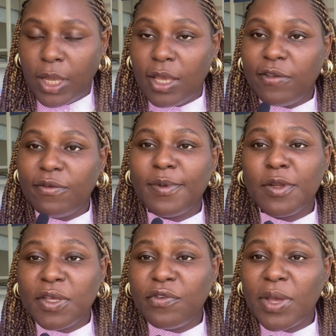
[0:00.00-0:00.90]
if you've been
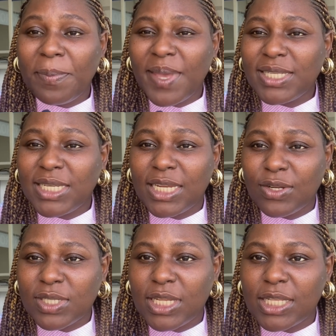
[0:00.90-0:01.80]
looking for a page that
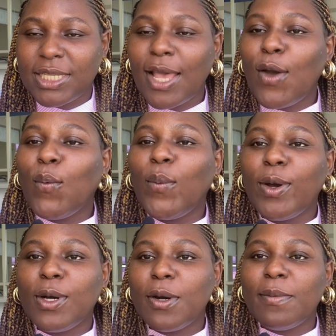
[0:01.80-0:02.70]
does that,
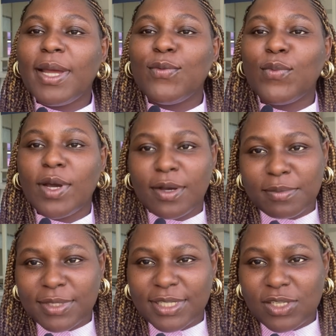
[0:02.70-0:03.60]
welcome and
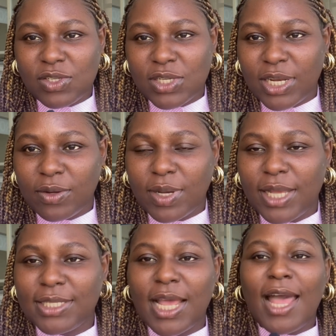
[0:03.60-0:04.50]
welcome to this channel,
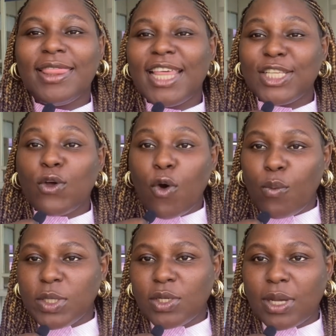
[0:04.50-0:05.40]
guys. That's all
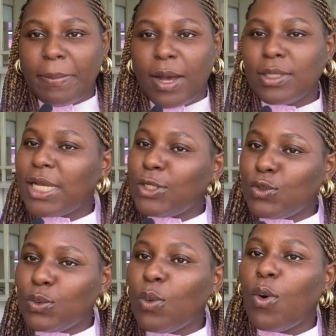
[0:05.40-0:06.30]
we talk about and
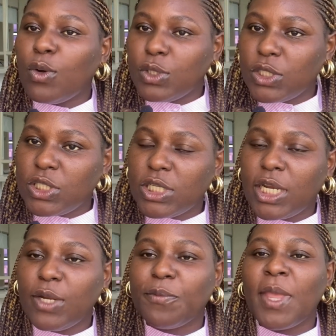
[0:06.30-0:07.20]
do on this
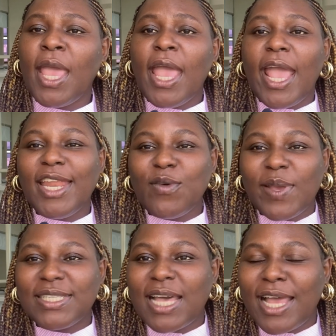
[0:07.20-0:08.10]
channel.
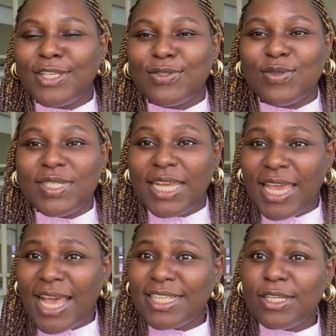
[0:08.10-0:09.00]
Anyways, guys,
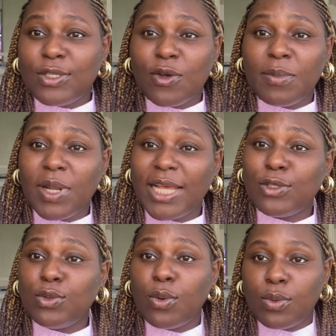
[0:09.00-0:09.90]
today, as the thumbnail
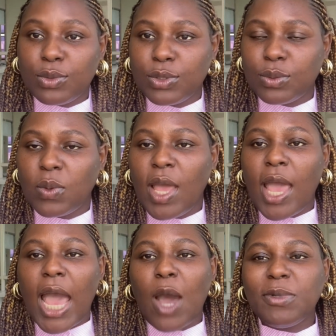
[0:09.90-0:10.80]
has told you,
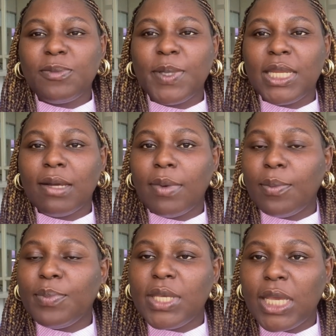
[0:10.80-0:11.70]
I'll be speaking
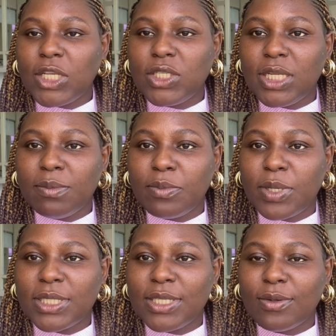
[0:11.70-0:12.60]
about PhD in
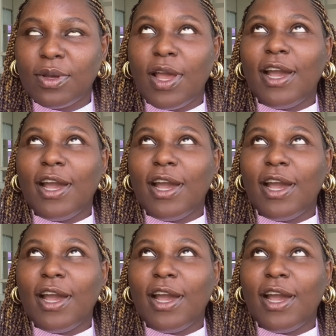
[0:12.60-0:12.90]
Brazil.